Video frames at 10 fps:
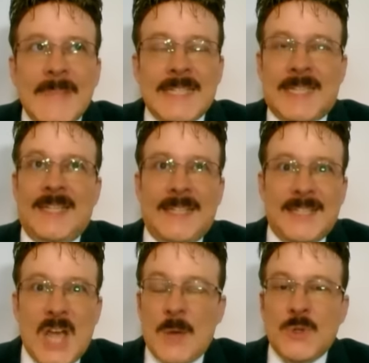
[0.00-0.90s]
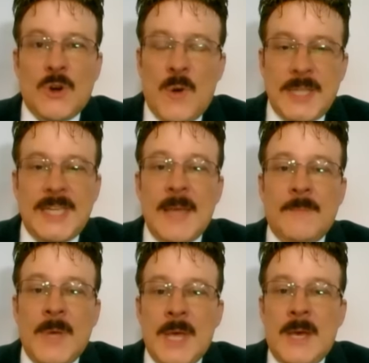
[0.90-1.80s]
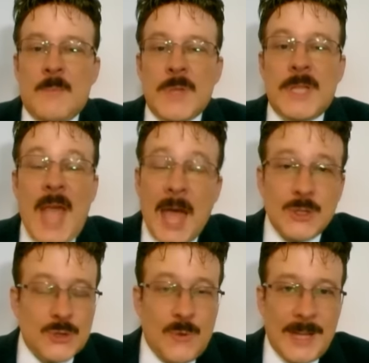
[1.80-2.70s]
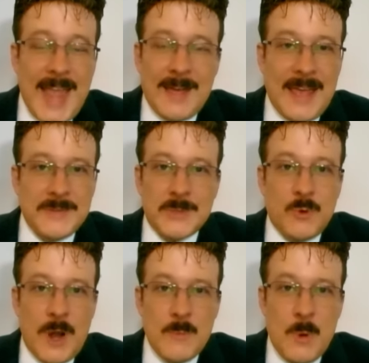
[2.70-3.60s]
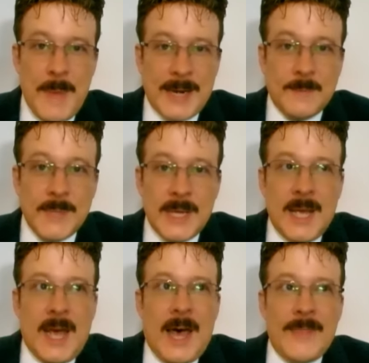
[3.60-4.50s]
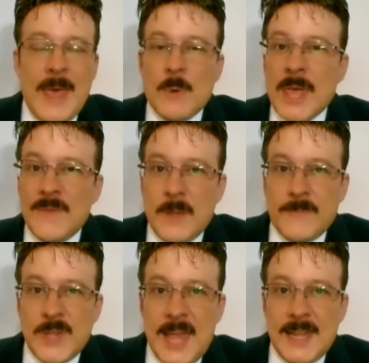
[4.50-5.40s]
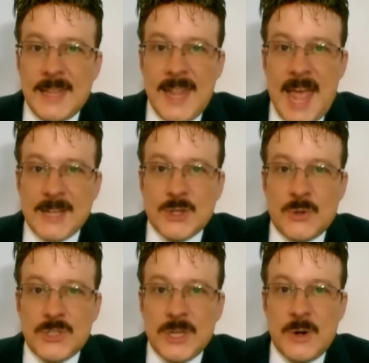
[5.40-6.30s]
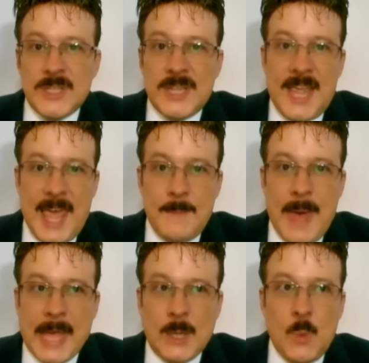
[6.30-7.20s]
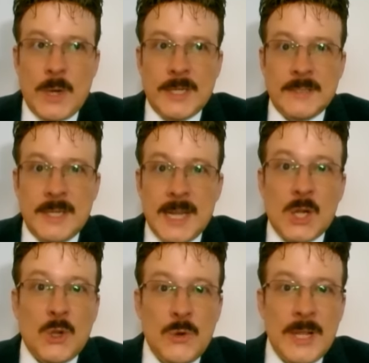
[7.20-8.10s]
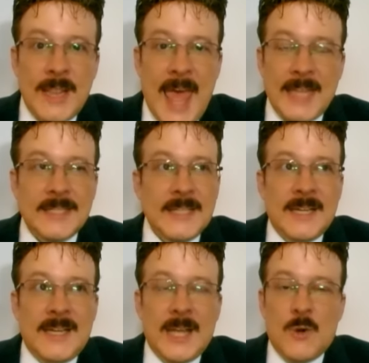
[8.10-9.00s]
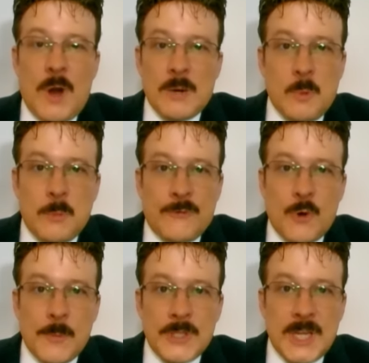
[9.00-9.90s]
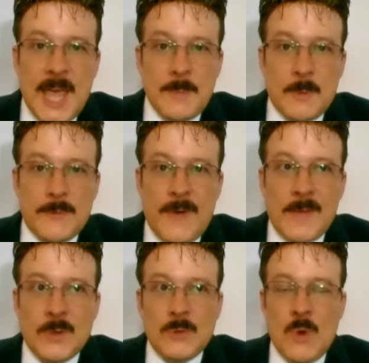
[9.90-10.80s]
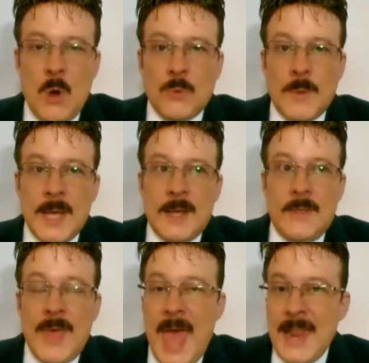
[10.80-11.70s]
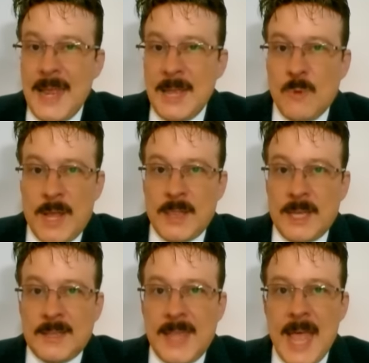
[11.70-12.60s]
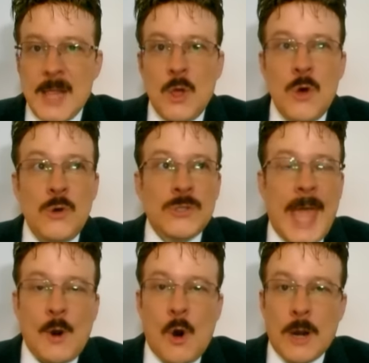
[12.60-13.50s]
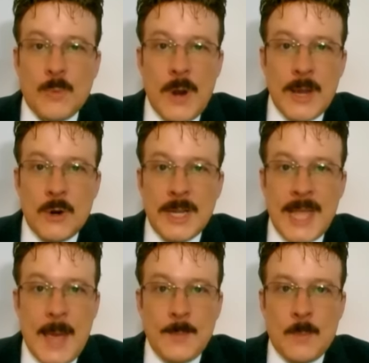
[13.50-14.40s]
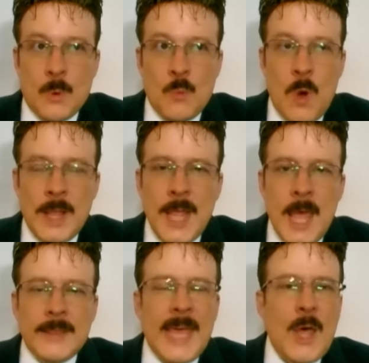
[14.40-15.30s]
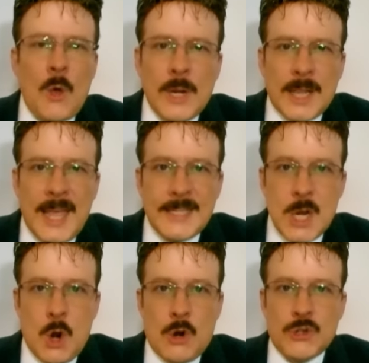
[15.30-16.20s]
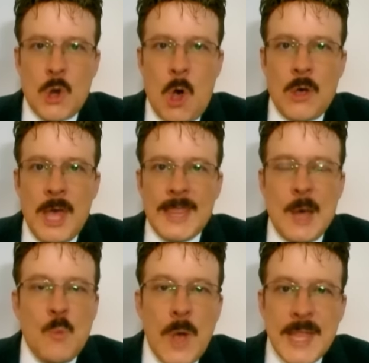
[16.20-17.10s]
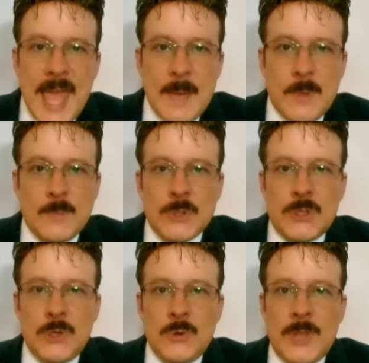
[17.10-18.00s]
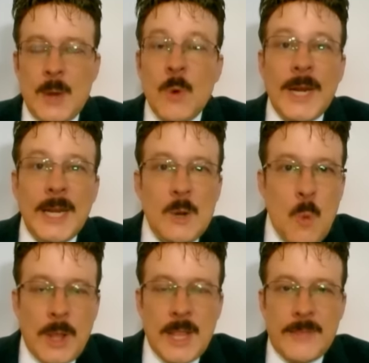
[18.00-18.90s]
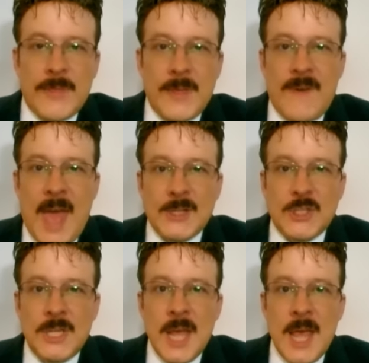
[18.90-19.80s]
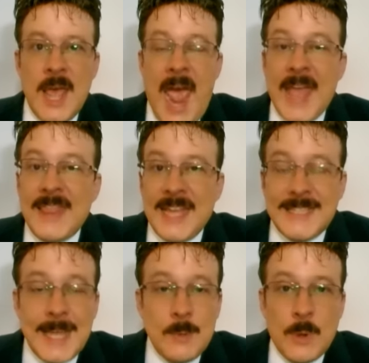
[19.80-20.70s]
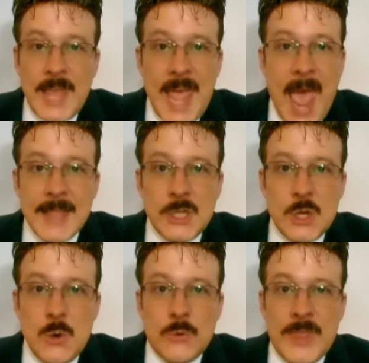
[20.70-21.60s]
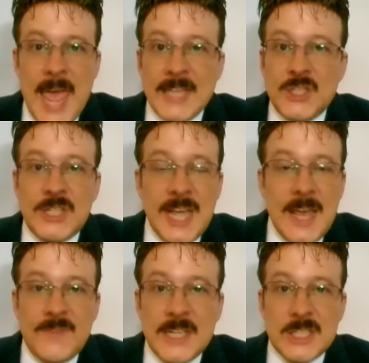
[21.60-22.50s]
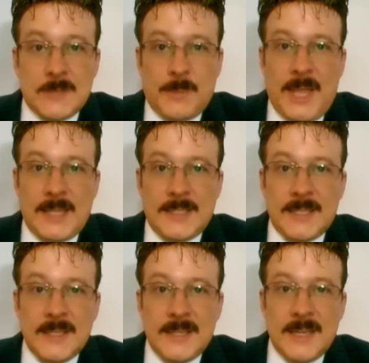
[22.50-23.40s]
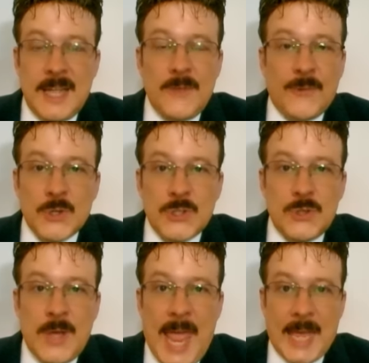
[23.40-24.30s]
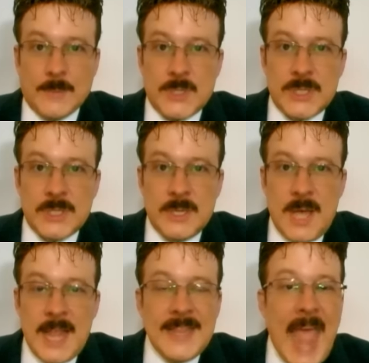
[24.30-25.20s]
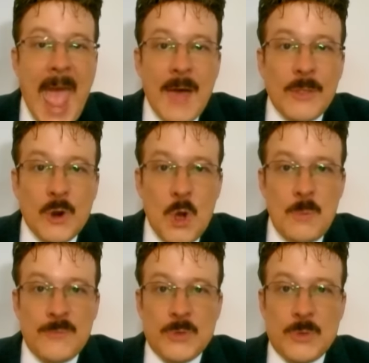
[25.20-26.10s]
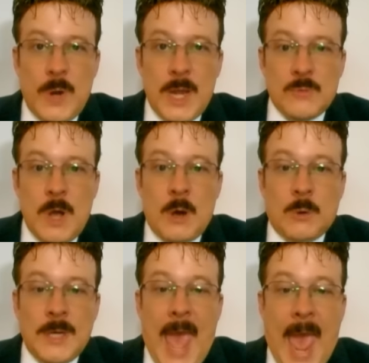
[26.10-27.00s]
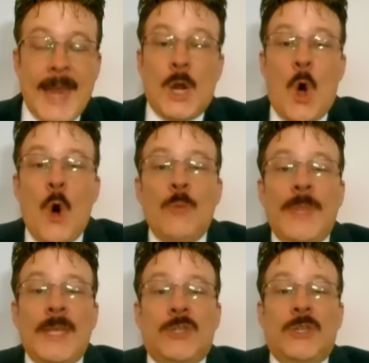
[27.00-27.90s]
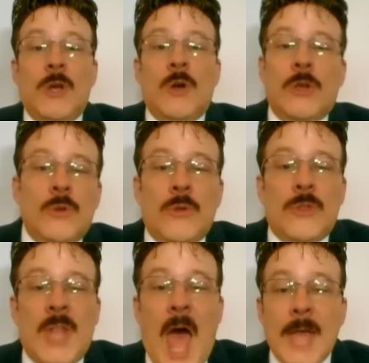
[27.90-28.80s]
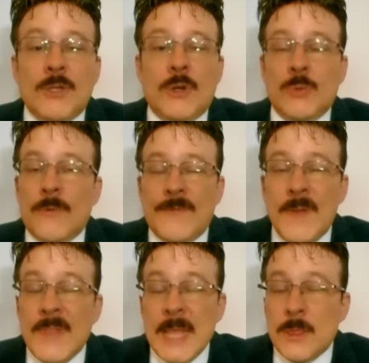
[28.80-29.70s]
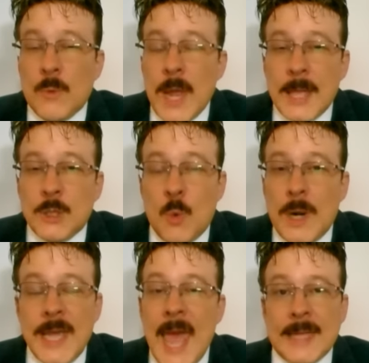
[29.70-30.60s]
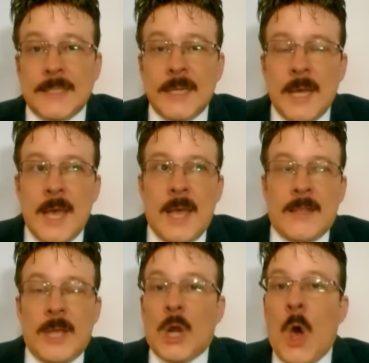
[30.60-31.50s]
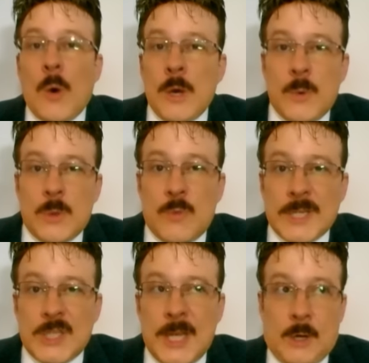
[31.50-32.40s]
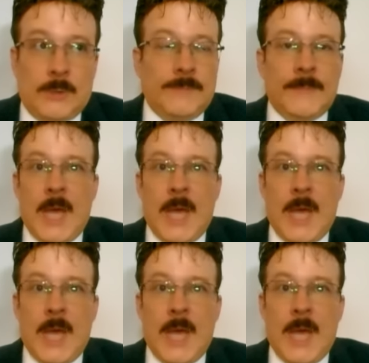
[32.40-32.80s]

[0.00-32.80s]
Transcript: Listen, the Cubs are a great team, but the Dodgers right now have some great momentum. They were given up for dead in the National Series, and they came back and won it, including that incredible performance in game number 5 on the road. Then in Wrigley, they lose that heartbreaker in game number 1. They go to Clayton Kershaw. They win game number 2. They win it in 1-0 fashion, and they did what they had to do. They achieved the split in the first two games. Now they're home for 3 in a row. And at home this year, you know, the Dodgers were 53-28. They're going with Rich Hill.